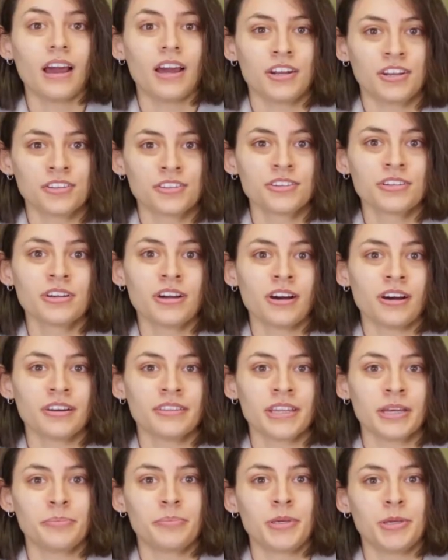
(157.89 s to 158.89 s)
Another
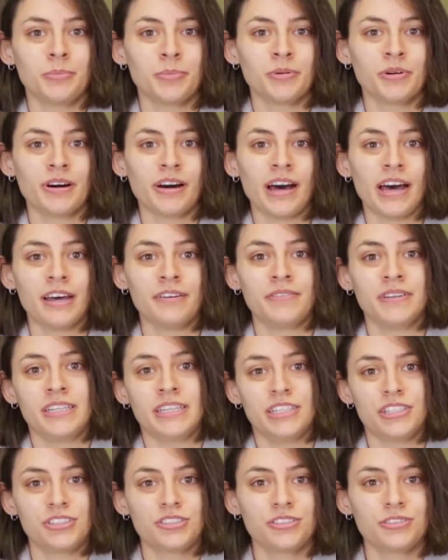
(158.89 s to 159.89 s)
con that people have
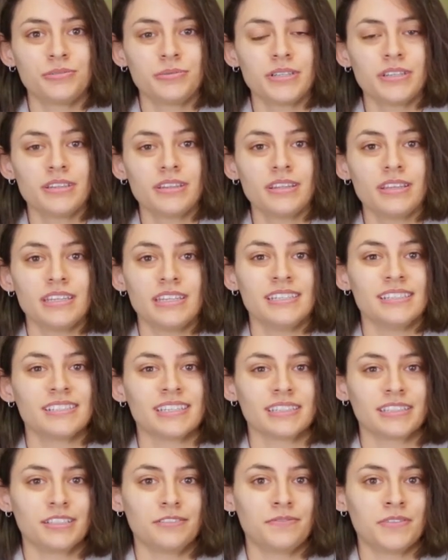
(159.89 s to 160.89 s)
an issue with is
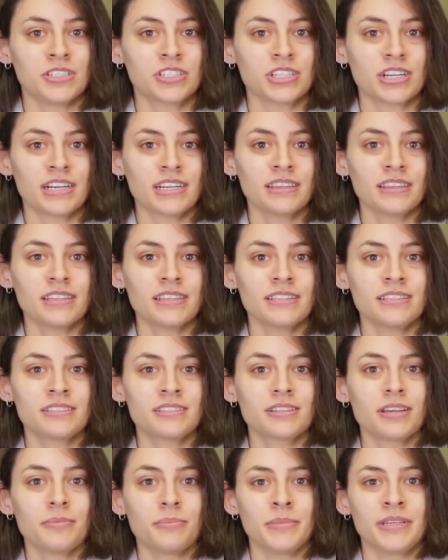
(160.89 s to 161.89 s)
that the fisheye
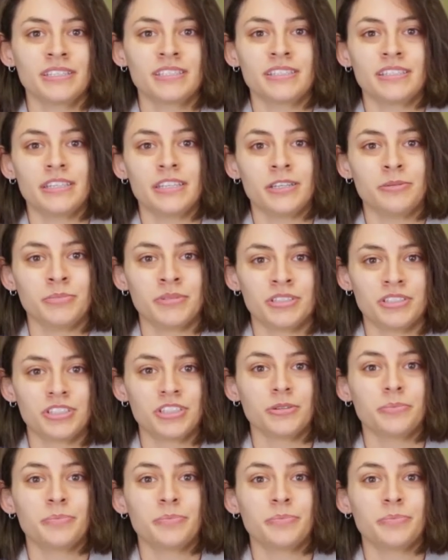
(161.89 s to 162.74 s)
lens makes the image